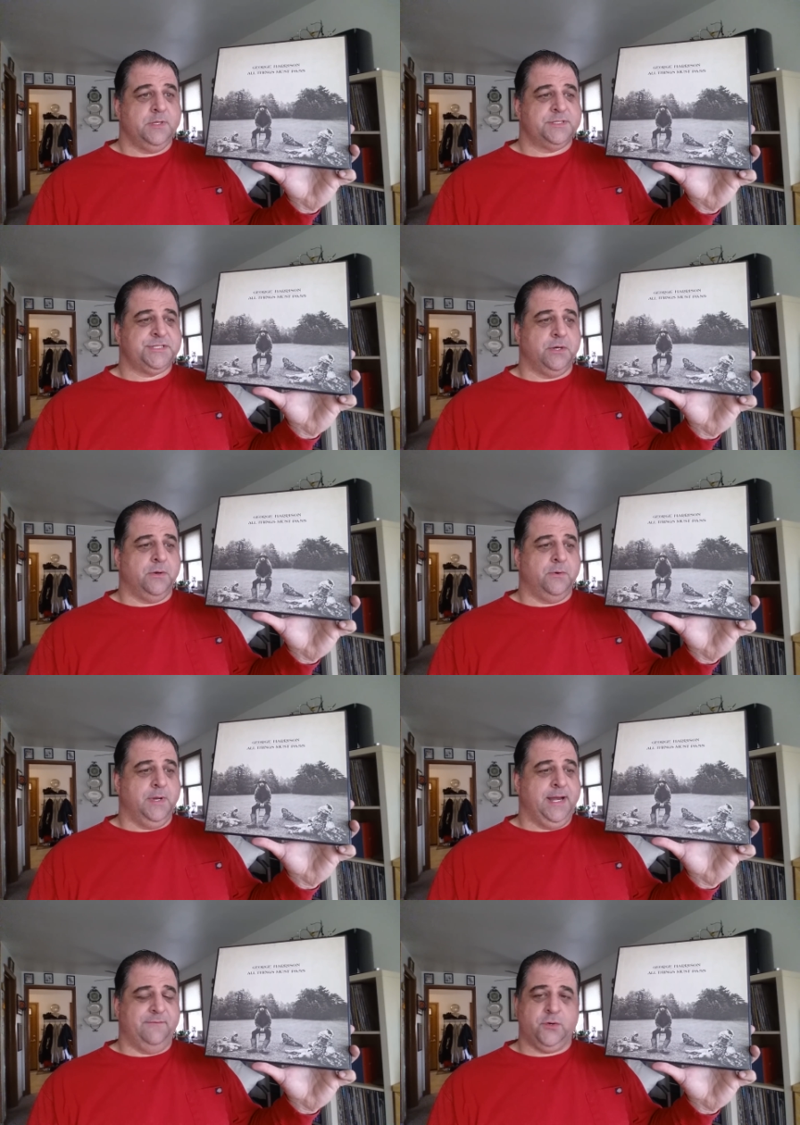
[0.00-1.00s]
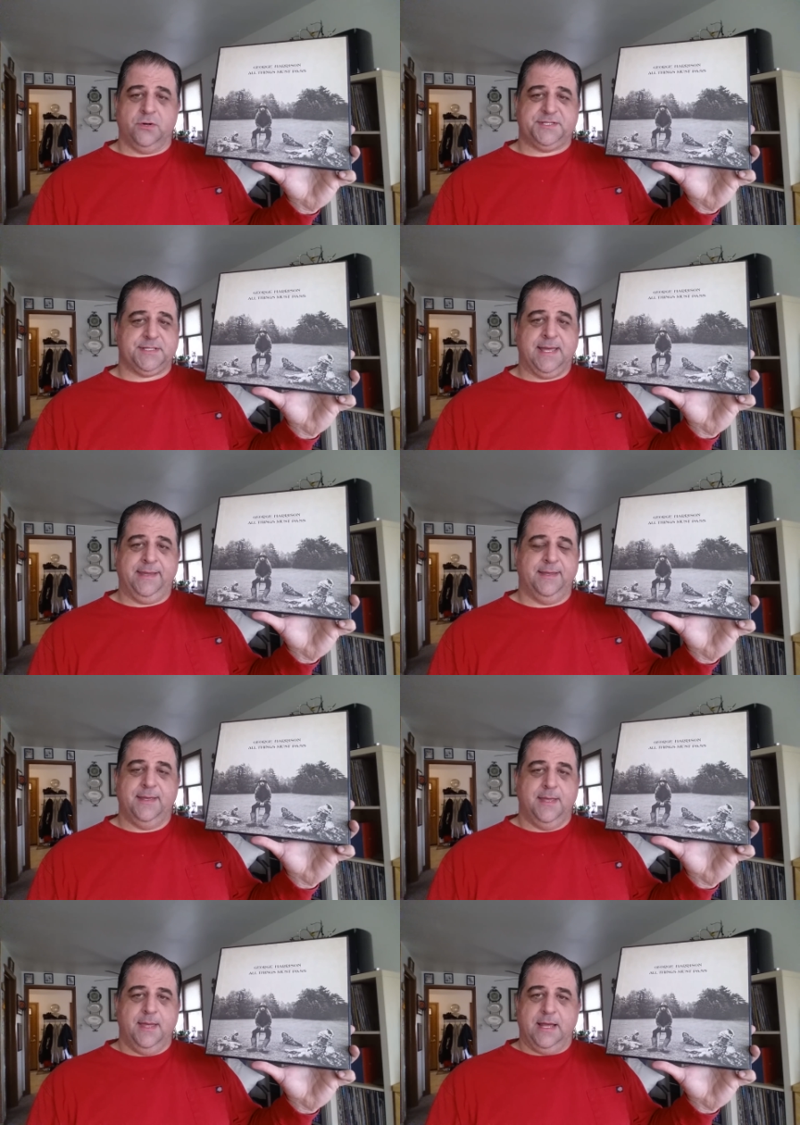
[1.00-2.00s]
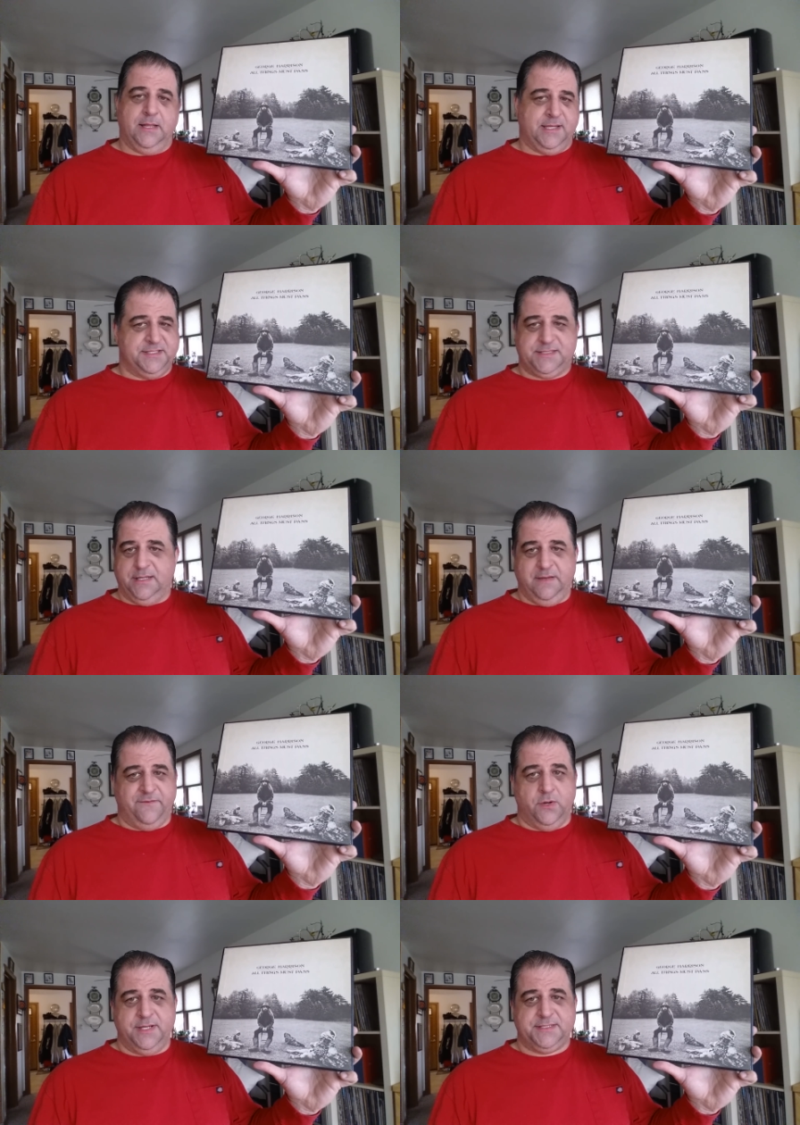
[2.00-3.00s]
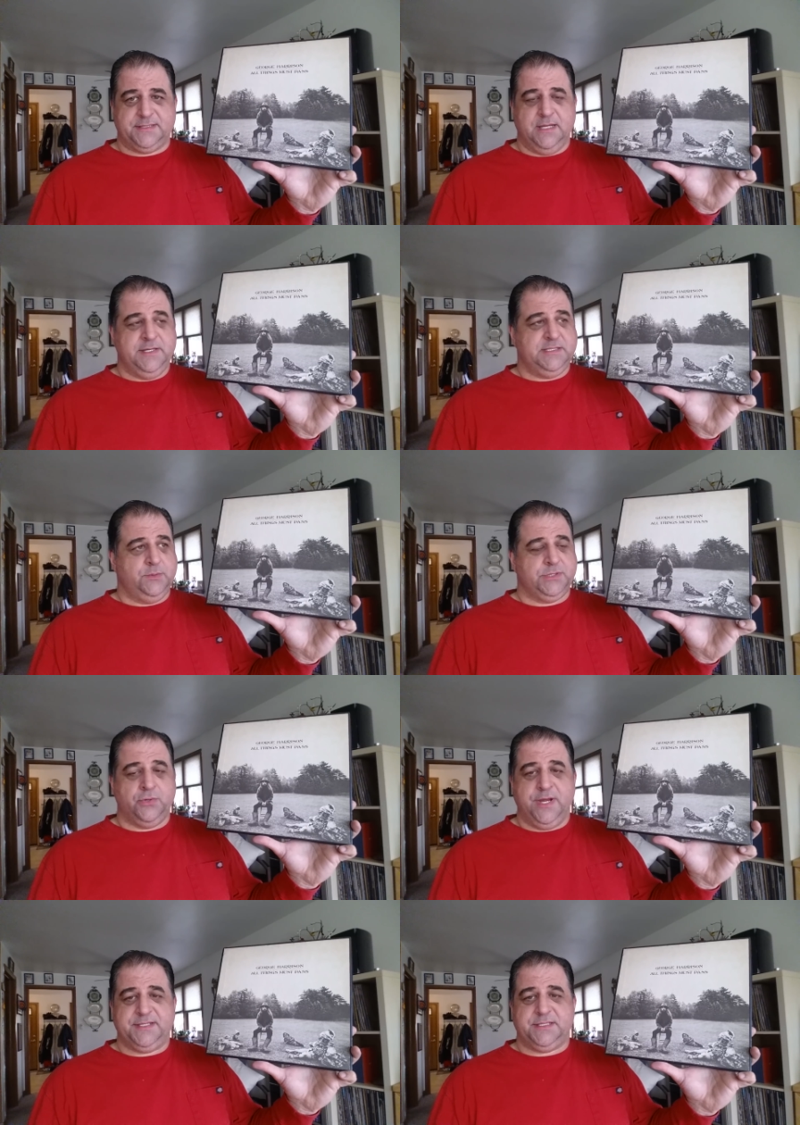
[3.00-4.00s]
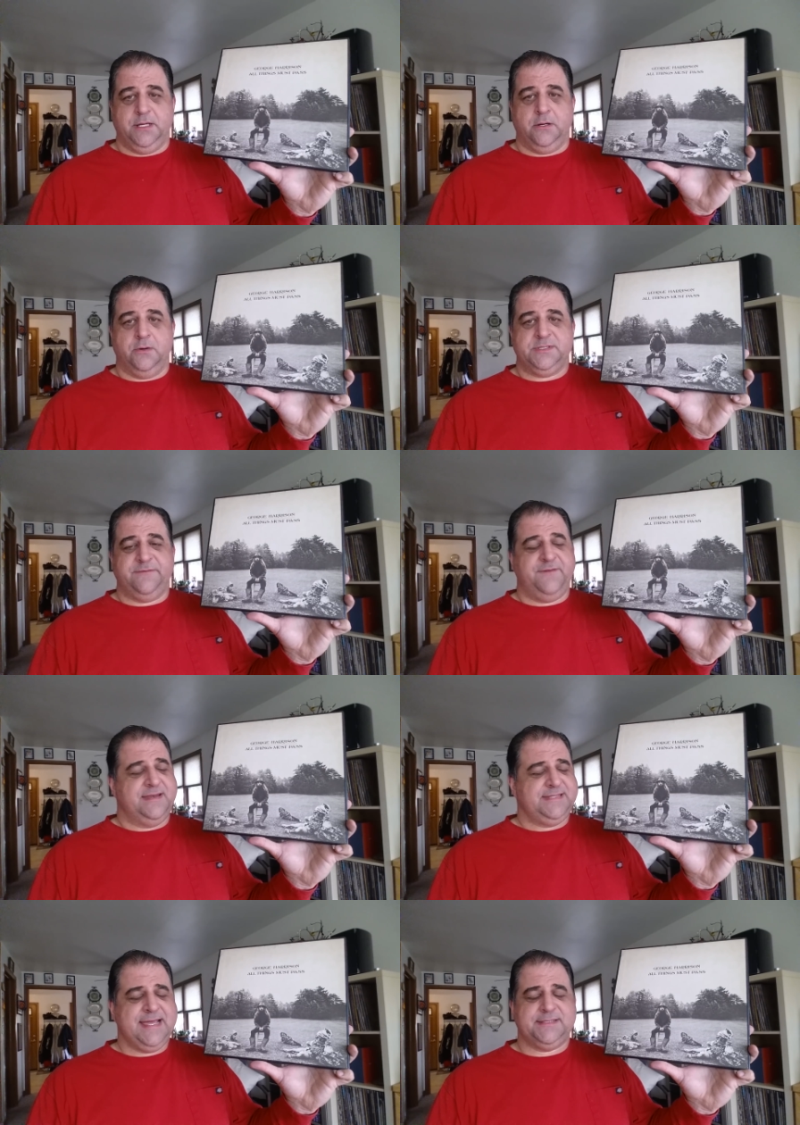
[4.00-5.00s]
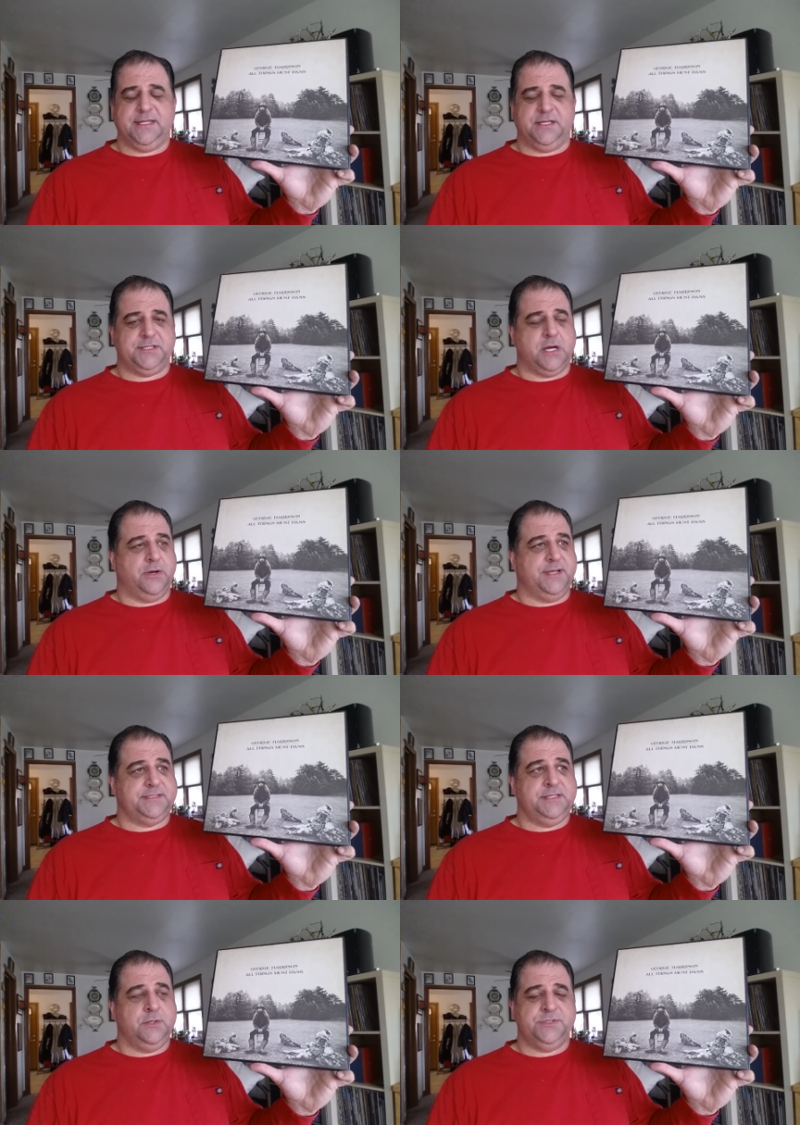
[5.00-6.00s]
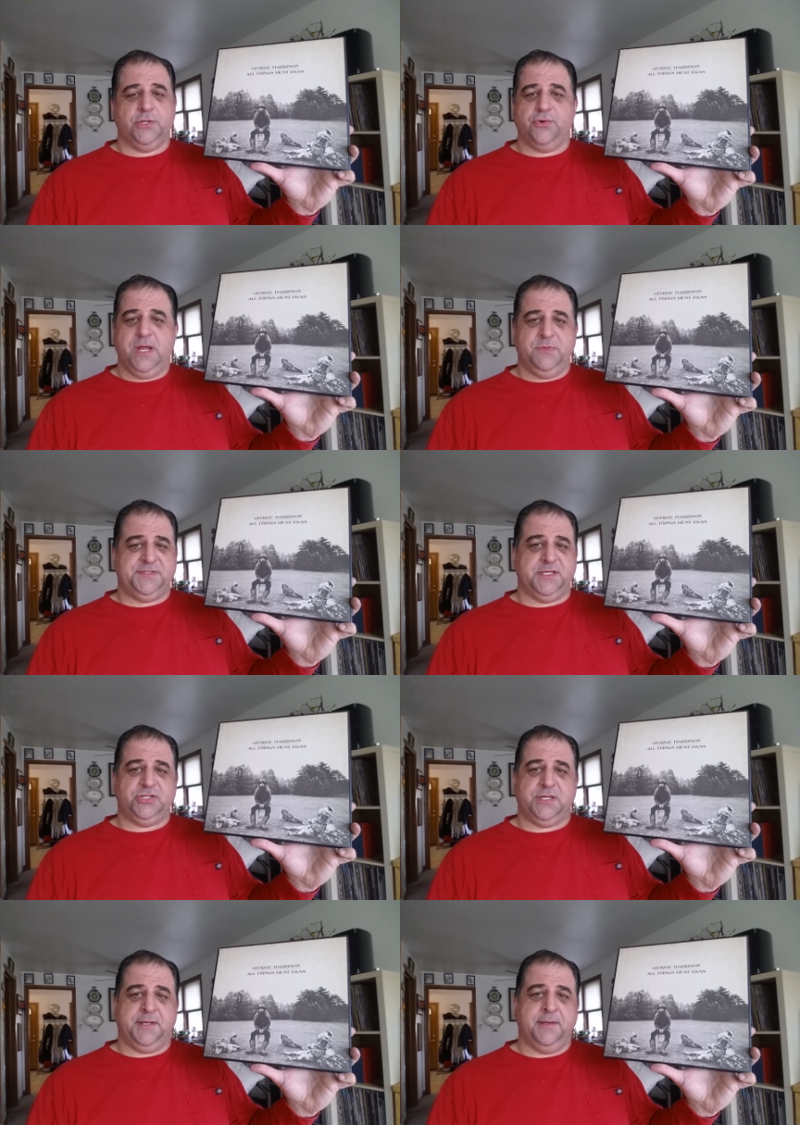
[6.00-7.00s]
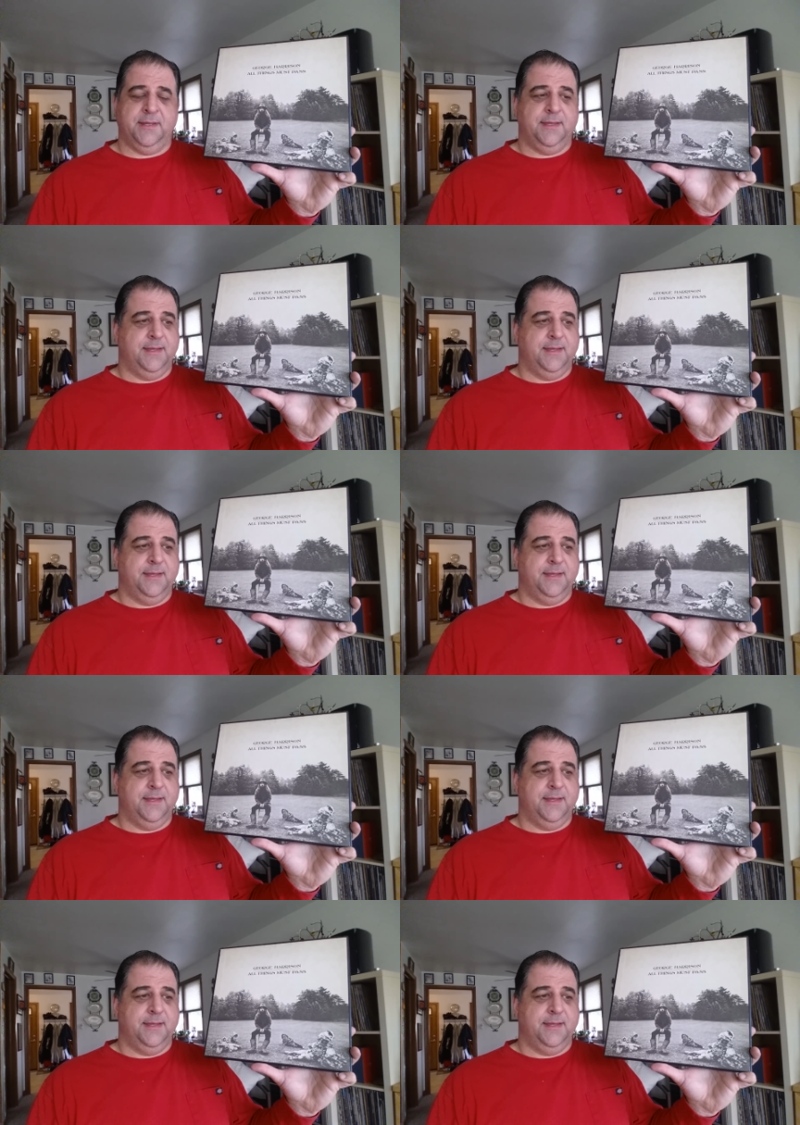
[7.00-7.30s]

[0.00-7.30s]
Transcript: So, and of course, I I like his singing voice. He's, he was a great singer. He's a fantastic guitarist. You know, he's a great musician.